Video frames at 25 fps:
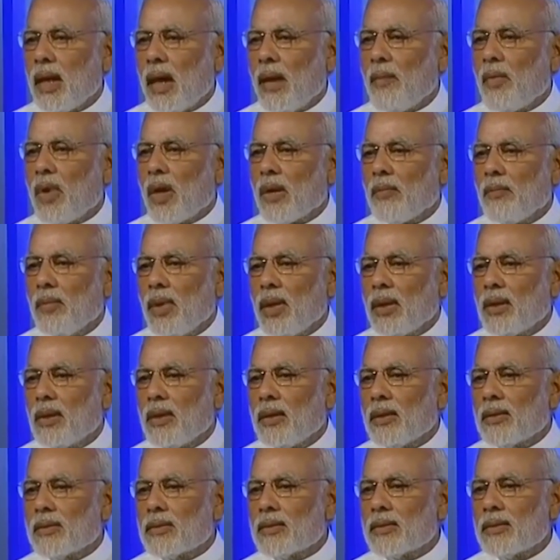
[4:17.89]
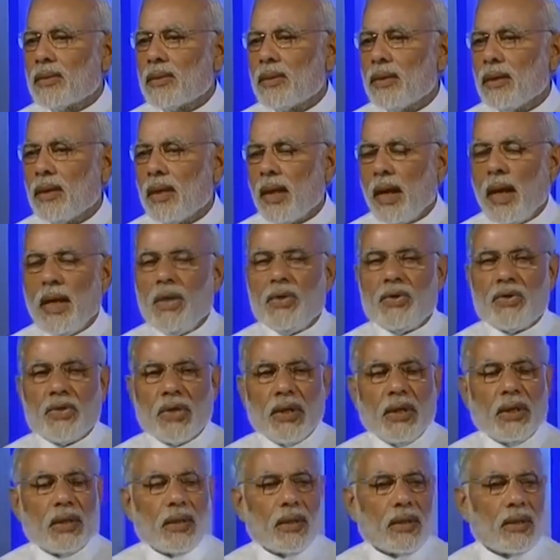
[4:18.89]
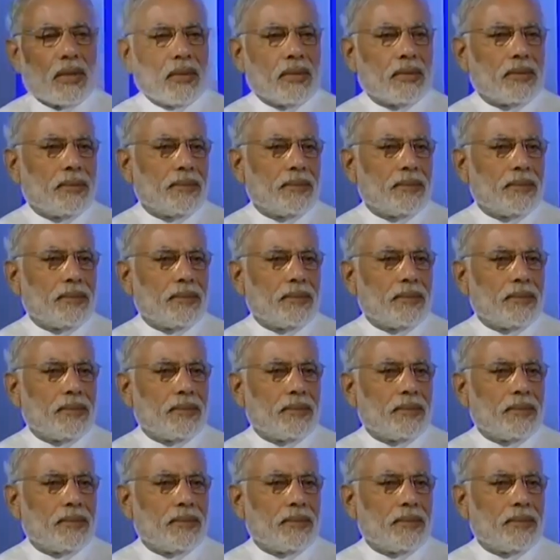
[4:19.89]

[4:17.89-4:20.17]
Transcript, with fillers: among mothers and children.